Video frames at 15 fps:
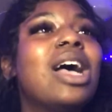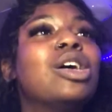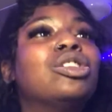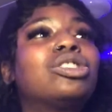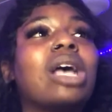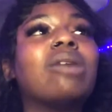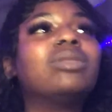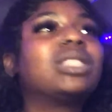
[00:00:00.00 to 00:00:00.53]

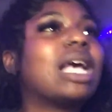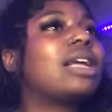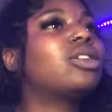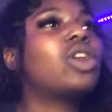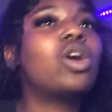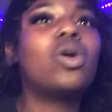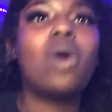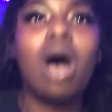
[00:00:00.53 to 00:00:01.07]
So I was like,
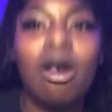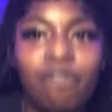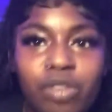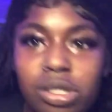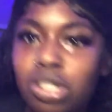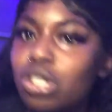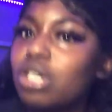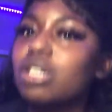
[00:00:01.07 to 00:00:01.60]
no,
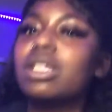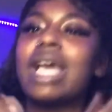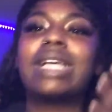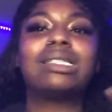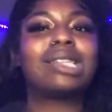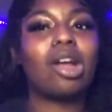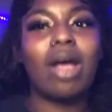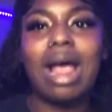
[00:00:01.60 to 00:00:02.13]
officer, like,
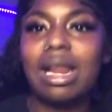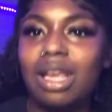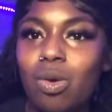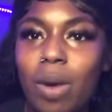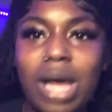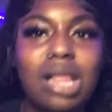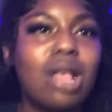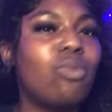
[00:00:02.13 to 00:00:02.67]
is there any
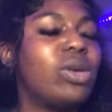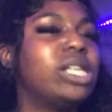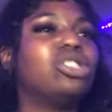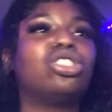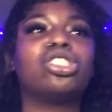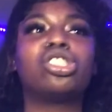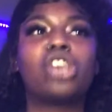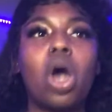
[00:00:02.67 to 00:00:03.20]
way that we could
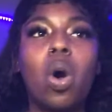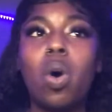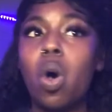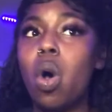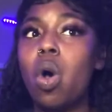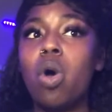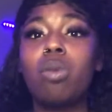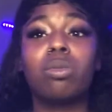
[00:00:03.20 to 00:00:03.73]
just go
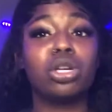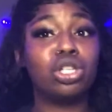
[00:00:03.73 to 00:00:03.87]
home,